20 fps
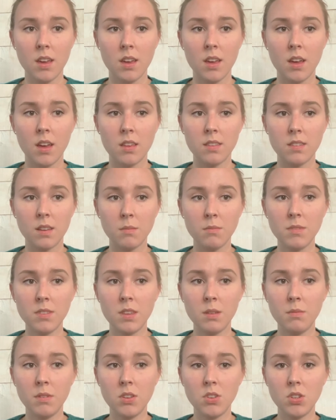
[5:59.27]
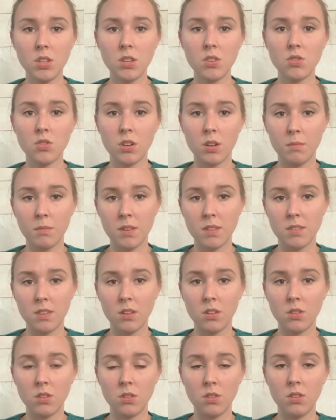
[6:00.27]
some CBT treatments
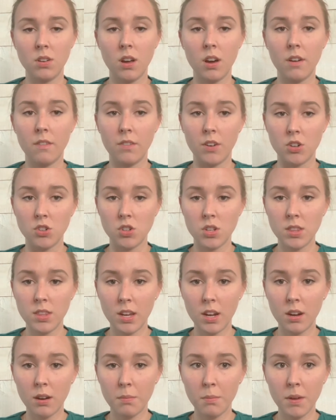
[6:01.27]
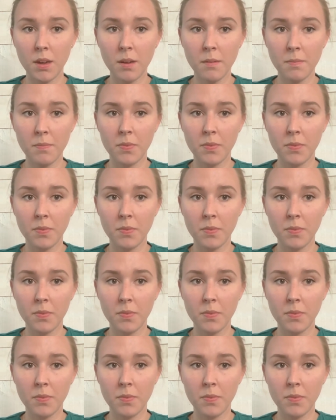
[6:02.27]
include aversion therapy,